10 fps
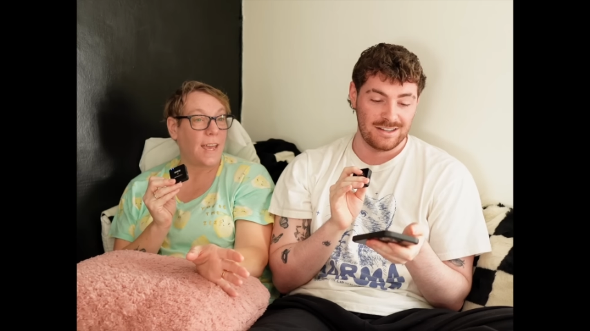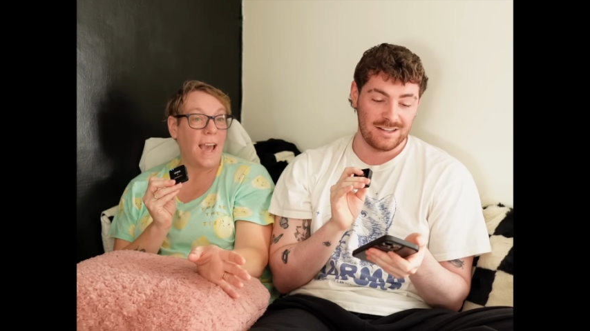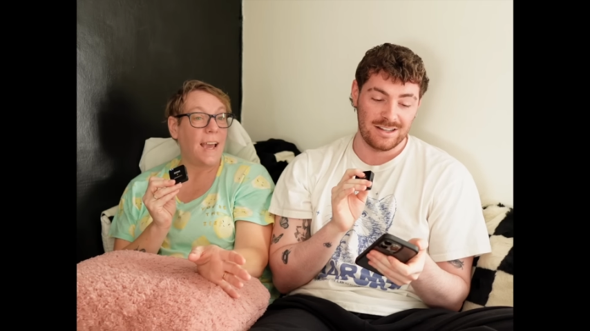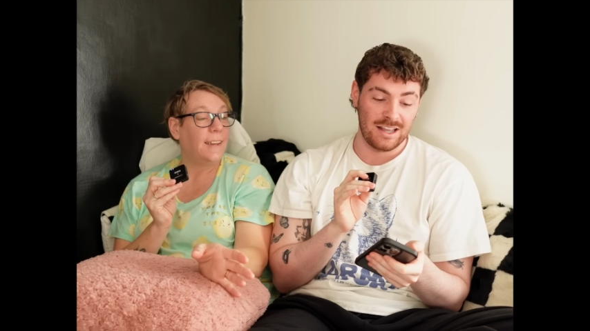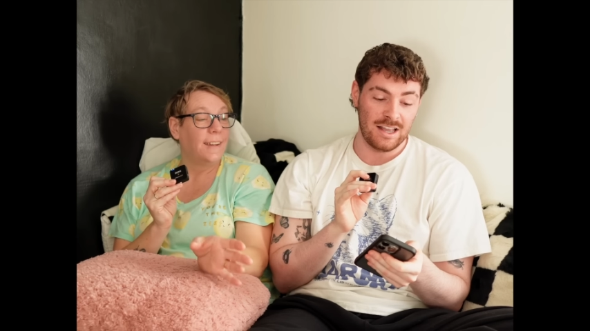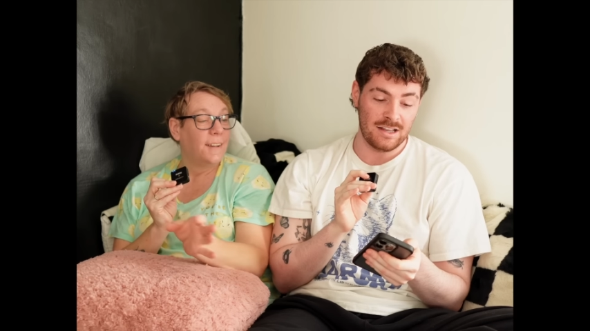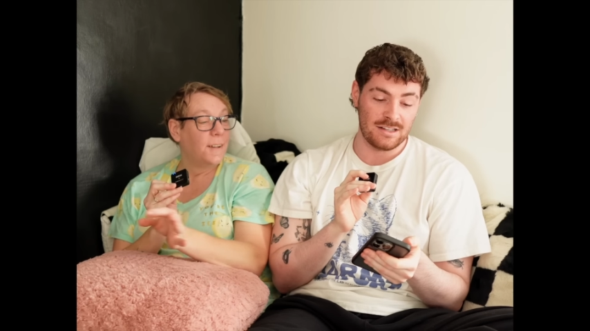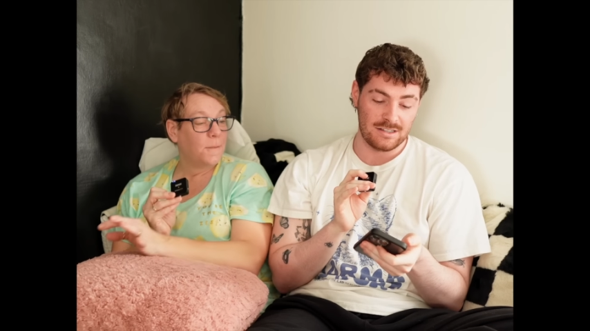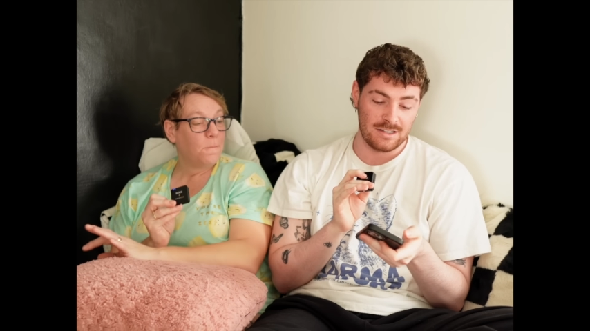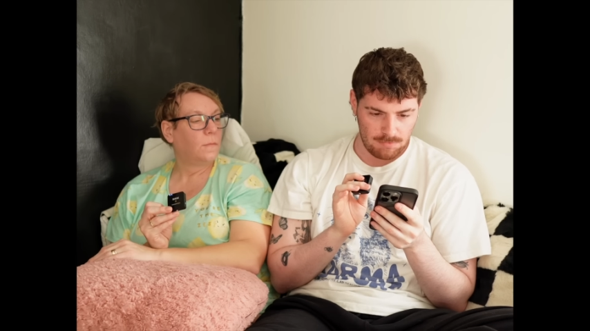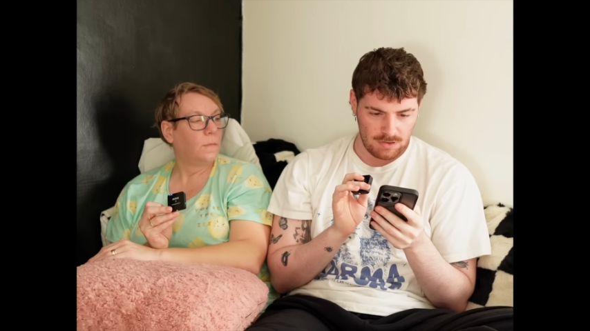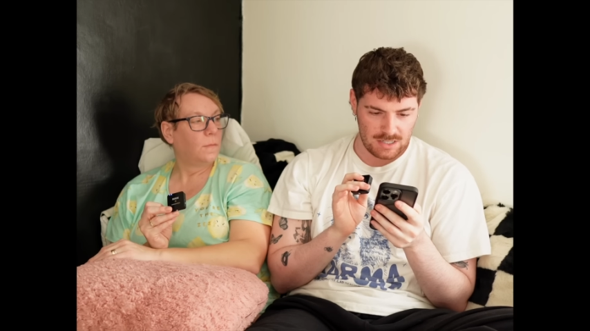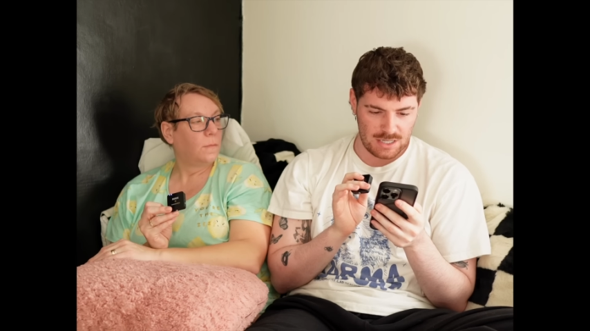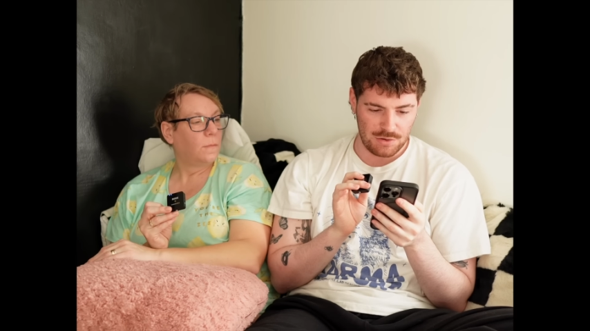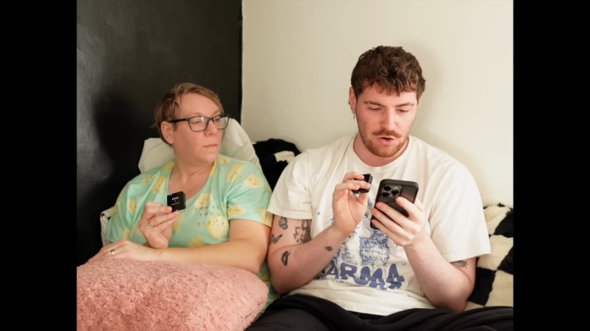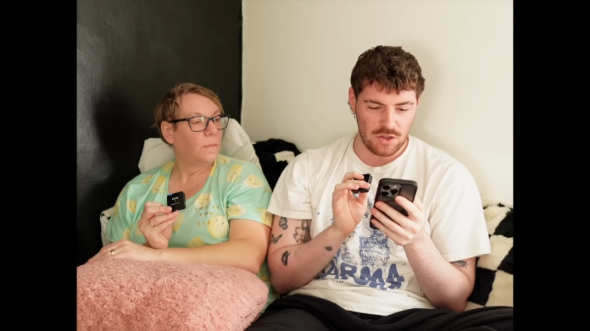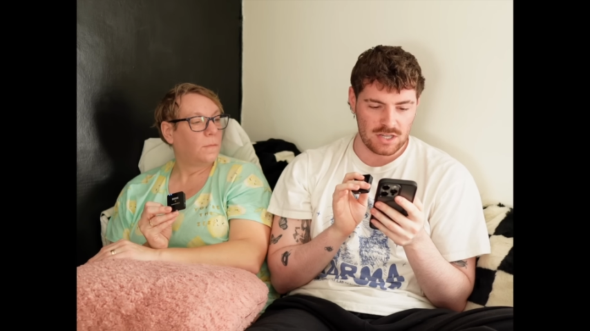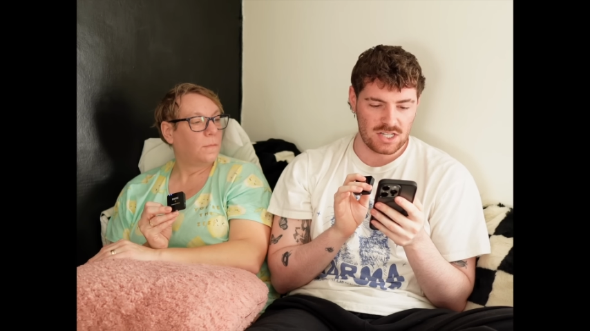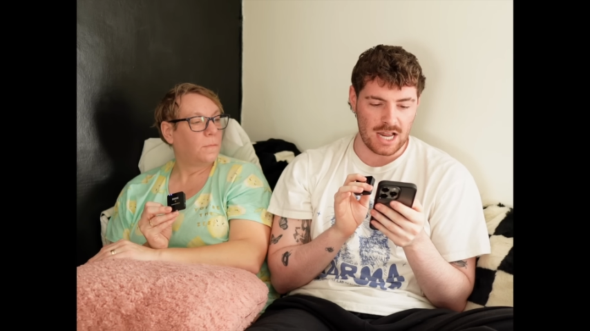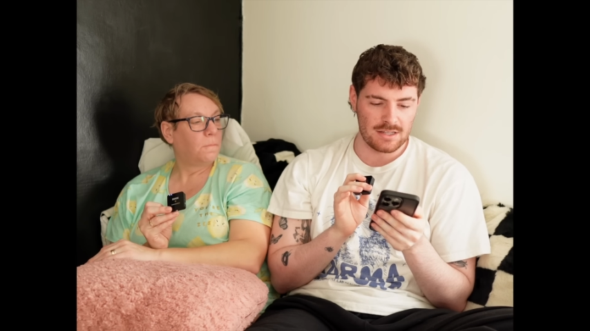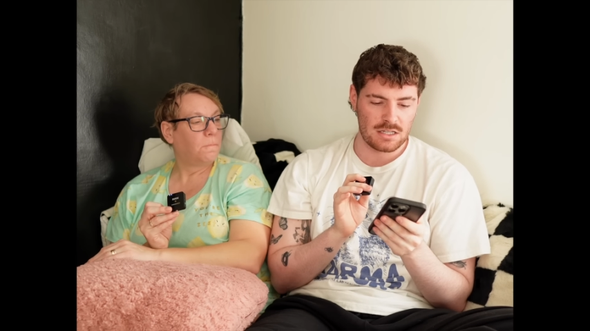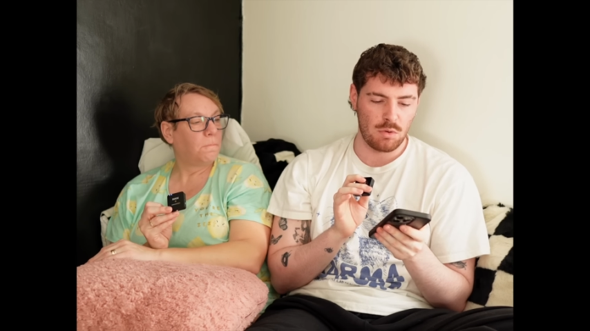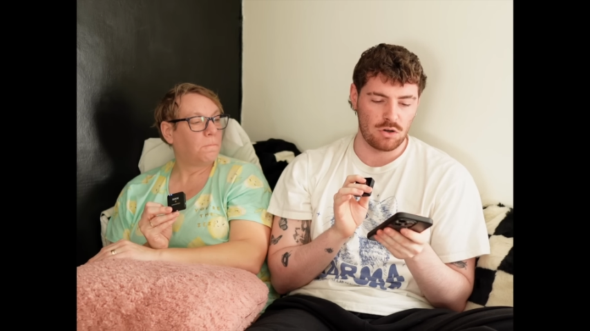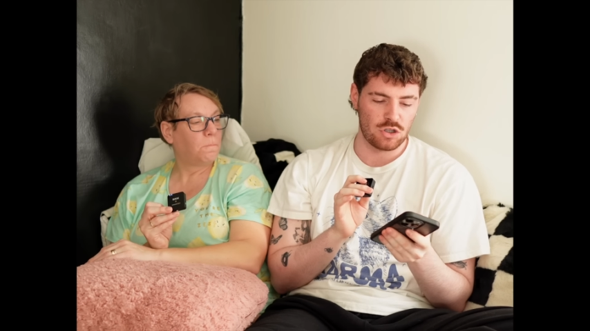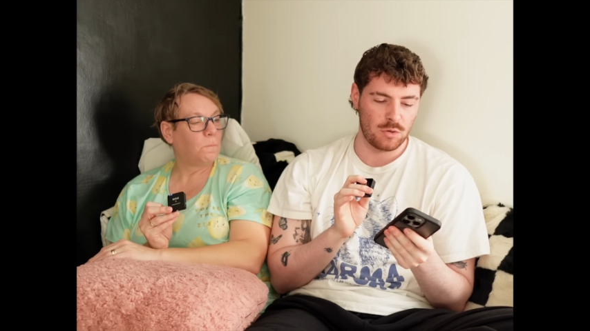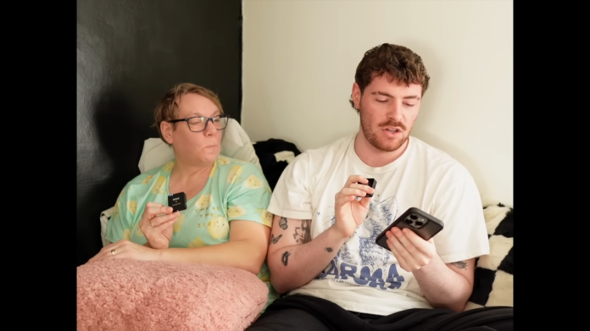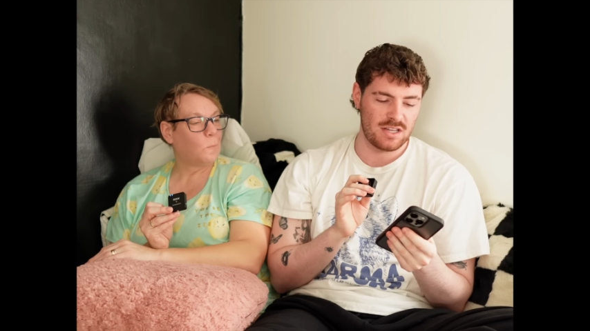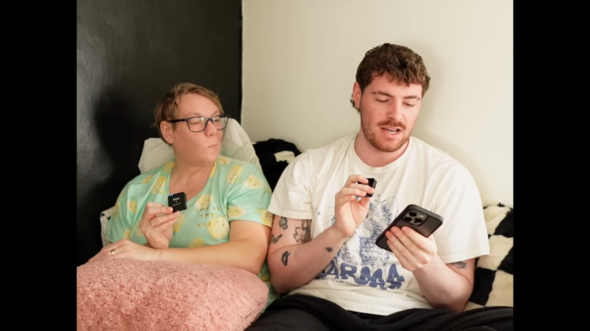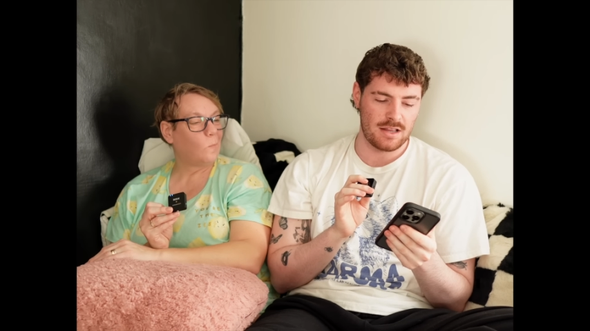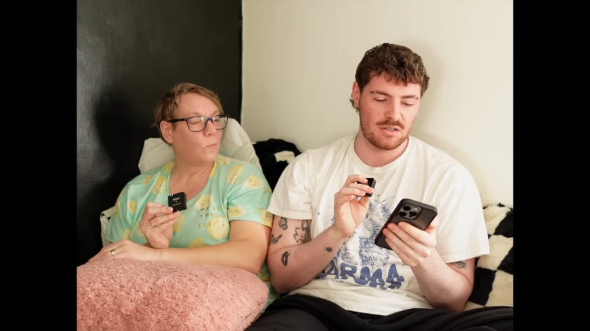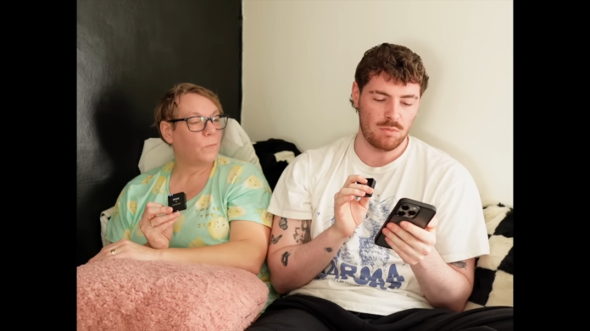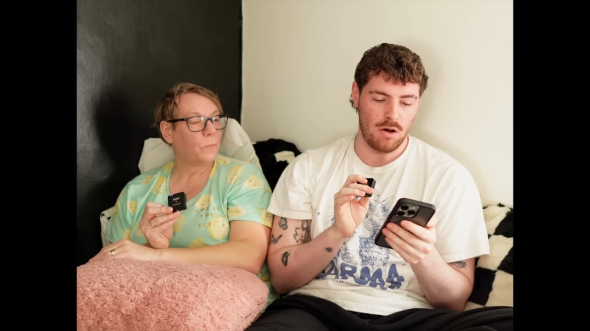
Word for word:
Speaker 1: day. It is. See, we've got this dance one. Should we do this dance